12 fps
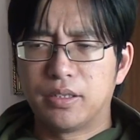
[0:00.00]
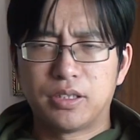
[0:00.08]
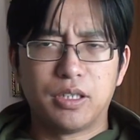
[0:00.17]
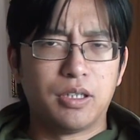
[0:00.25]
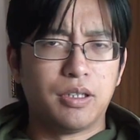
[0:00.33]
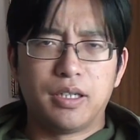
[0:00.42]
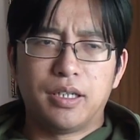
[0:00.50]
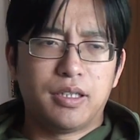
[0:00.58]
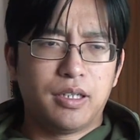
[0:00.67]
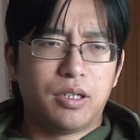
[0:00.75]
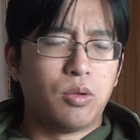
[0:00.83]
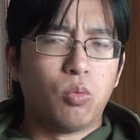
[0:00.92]
so
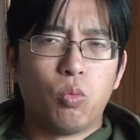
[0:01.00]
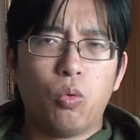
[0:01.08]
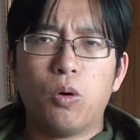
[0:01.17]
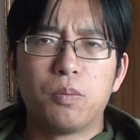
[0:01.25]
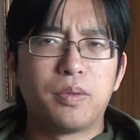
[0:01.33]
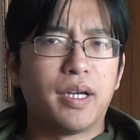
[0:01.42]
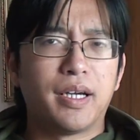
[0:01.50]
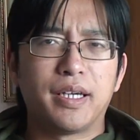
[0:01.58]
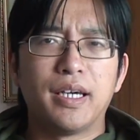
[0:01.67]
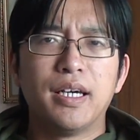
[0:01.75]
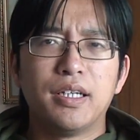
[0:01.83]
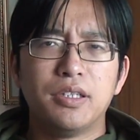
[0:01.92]
it, on a warm
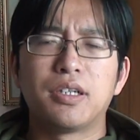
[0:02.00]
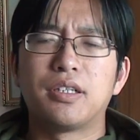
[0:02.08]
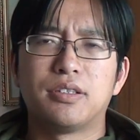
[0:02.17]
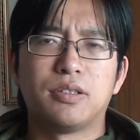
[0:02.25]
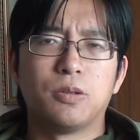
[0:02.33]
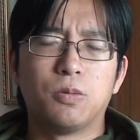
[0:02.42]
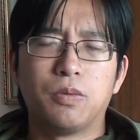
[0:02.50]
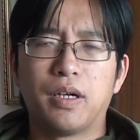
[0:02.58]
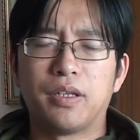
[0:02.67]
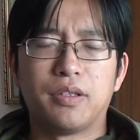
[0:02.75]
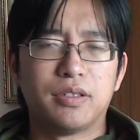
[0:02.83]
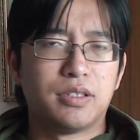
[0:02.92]
day, you can still
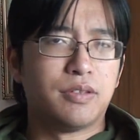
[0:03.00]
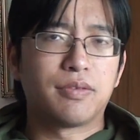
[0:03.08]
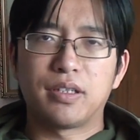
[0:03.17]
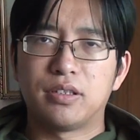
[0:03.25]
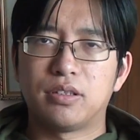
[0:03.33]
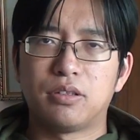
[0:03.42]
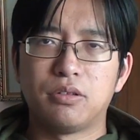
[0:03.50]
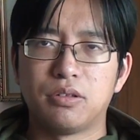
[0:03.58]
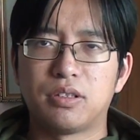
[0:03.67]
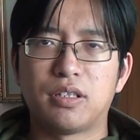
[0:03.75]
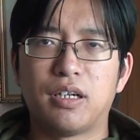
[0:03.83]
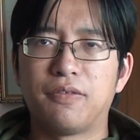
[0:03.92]
wear this. If it gets
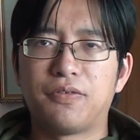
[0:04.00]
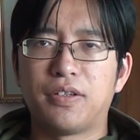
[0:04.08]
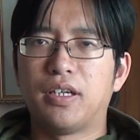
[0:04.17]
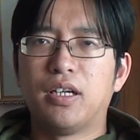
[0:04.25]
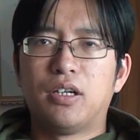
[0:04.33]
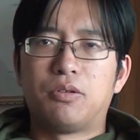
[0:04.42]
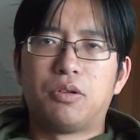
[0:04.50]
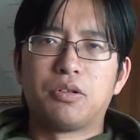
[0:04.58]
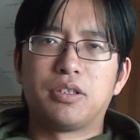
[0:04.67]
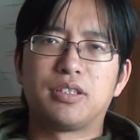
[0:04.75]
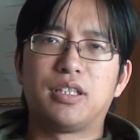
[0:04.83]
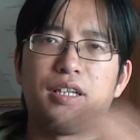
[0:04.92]
too stuffy,
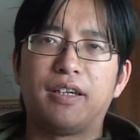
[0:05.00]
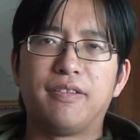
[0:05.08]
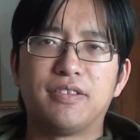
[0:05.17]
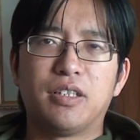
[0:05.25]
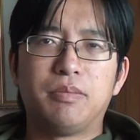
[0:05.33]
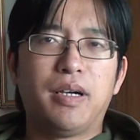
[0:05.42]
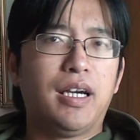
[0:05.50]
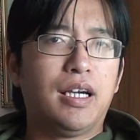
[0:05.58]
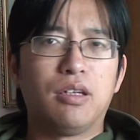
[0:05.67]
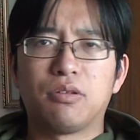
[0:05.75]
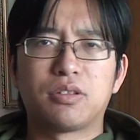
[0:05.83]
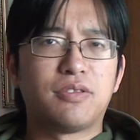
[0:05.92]
roll your sleeves up
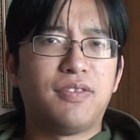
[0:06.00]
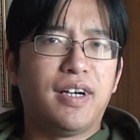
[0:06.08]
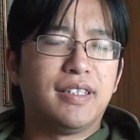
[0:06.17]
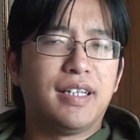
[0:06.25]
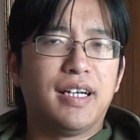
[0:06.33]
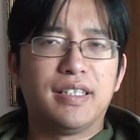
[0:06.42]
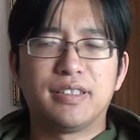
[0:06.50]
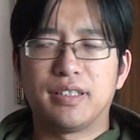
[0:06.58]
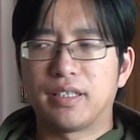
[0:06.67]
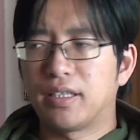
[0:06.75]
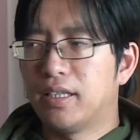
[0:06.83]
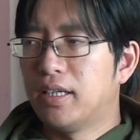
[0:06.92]
and looks
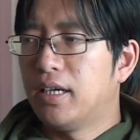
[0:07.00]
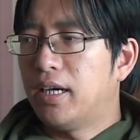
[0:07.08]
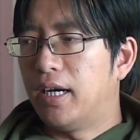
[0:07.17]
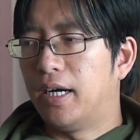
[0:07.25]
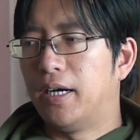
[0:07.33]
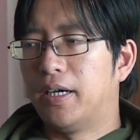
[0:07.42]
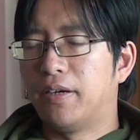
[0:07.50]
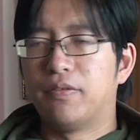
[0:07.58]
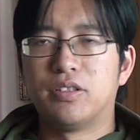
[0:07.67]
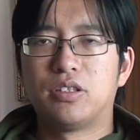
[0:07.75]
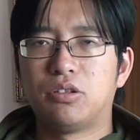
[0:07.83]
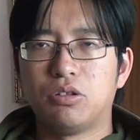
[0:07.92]
fantastic.
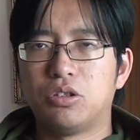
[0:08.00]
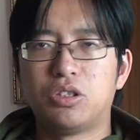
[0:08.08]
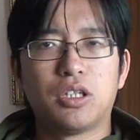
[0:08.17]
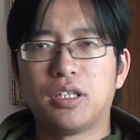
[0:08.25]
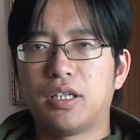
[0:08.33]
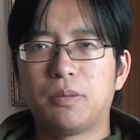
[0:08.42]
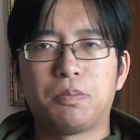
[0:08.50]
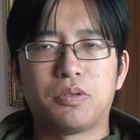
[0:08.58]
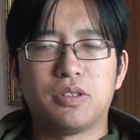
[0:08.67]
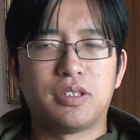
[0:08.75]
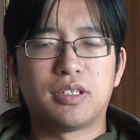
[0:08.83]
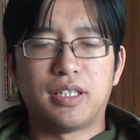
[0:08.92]
If it's too chilly,
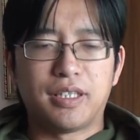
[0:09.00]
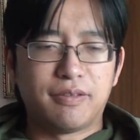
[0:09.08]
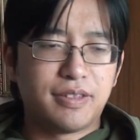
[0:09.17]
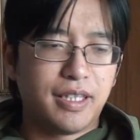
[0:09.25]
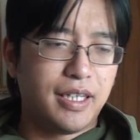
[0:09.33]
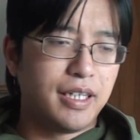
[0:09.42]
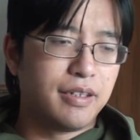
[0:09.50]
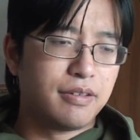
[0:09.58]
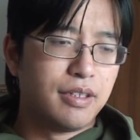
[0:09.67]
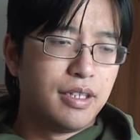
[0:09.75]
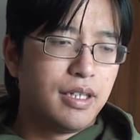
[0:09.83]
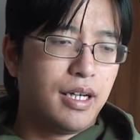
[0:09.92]
put your sleeves
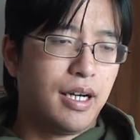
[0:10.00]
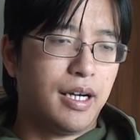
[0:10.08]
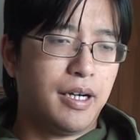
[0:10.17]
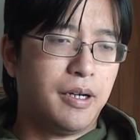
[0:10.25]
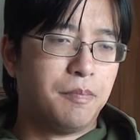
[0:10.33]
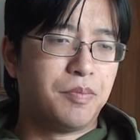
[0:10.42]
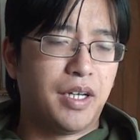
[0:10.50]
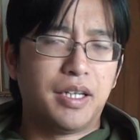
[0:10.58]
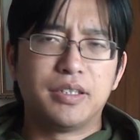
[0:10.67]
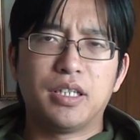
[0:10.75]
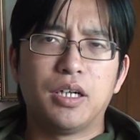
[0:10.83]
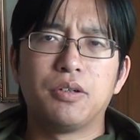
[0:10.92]
down,
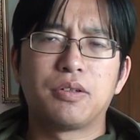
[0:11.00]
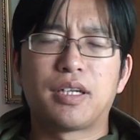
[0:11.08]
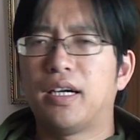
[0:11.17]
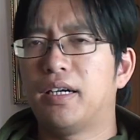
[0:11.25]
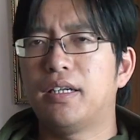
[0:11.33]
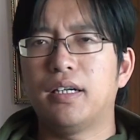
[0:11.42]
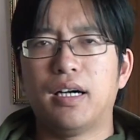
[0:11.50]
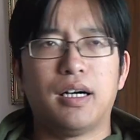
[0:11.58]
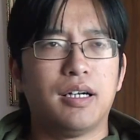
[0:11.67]
and okay,